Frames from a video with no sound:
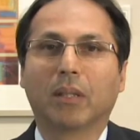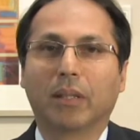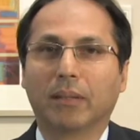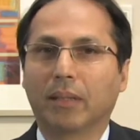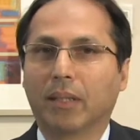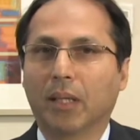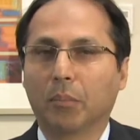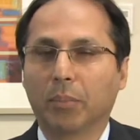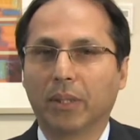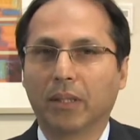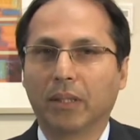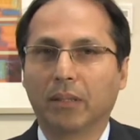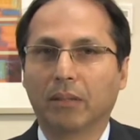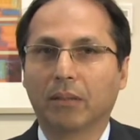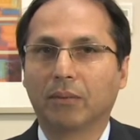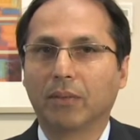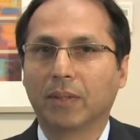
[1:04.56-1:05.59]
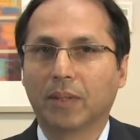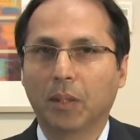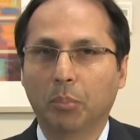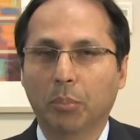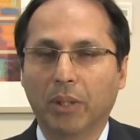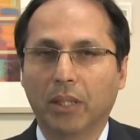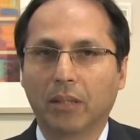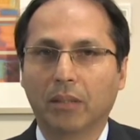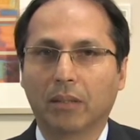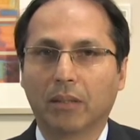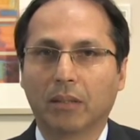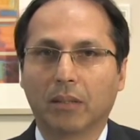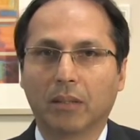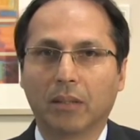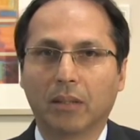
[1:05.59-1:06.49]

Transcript: and the company. The recipient